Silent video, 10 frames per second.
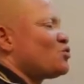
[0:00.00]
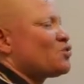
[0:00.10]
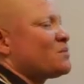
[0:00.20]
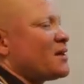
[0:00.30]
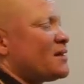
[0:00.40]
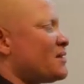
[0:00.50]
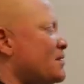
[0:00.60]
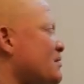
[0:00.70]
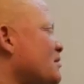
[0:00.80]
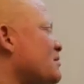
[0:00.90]
to
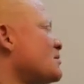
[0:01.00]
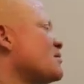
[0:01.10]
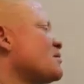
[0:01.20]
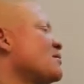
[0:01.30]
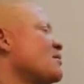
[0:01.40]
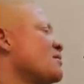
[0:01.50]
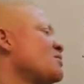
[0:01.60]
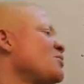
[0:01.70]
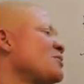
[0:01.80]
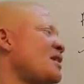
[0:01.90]
spend
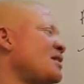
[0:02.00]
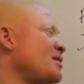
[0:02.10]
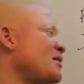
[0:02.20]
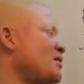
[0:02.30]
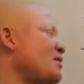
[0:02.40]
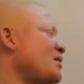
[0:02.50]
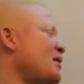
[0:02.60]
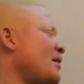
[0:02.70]
totally on